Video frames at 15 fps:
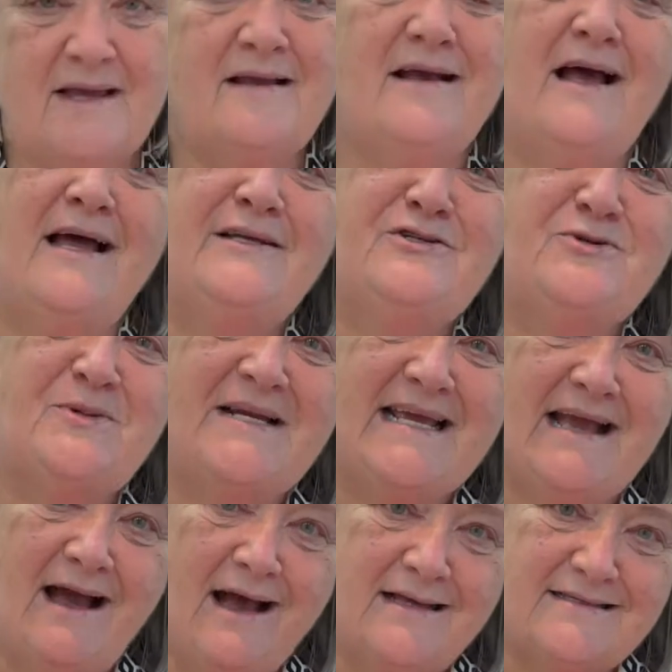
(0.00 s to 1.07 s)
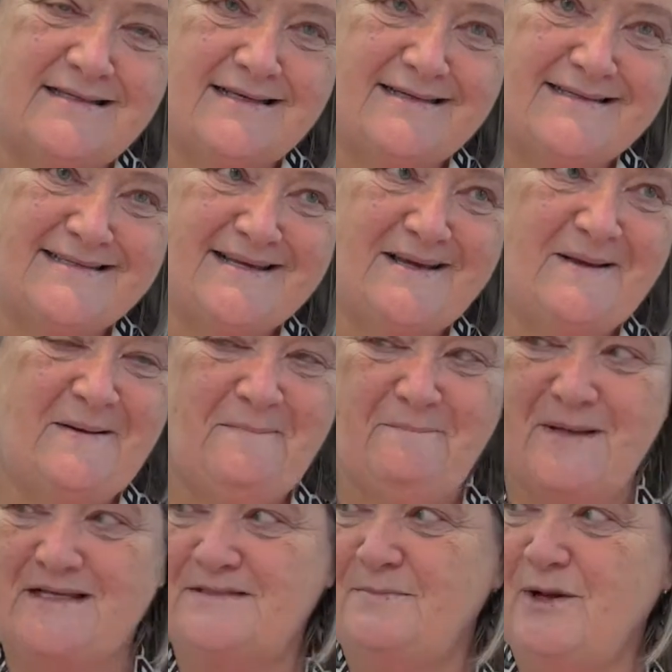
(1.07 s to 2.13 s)
country cousins
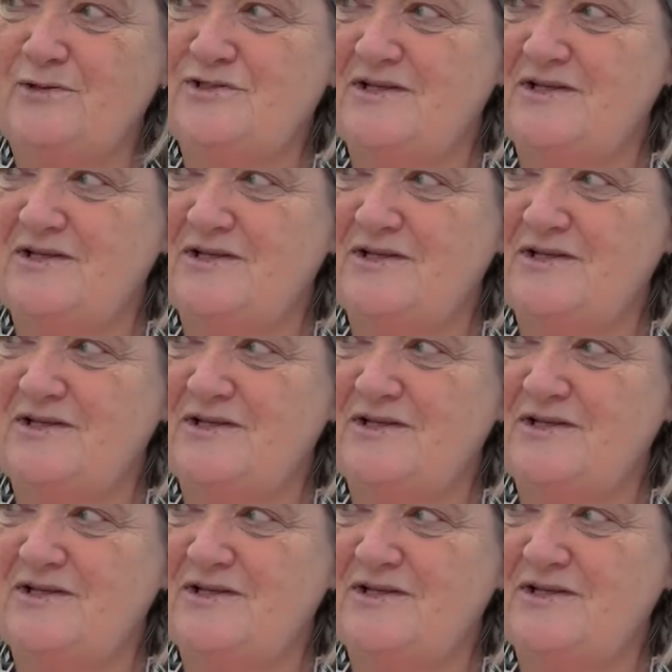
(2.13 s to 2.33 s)
because most